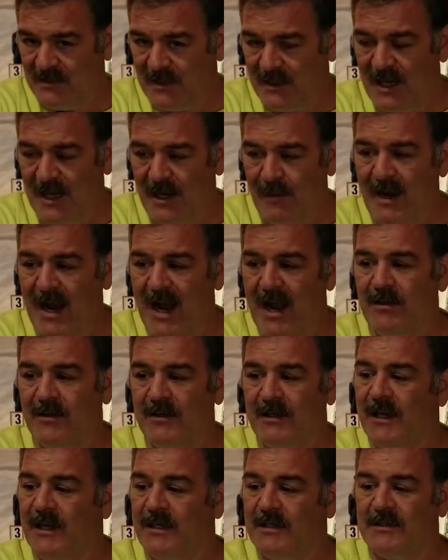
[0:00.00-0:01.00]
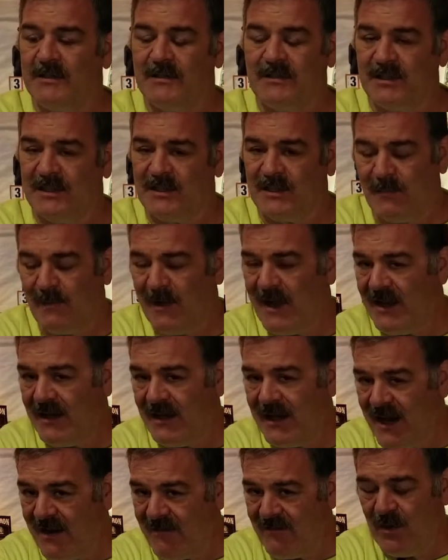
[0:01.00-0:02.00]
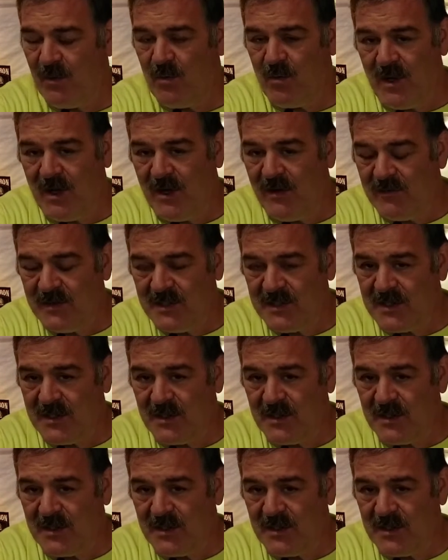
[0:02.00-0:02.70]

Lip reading: and about, and just about every one of us,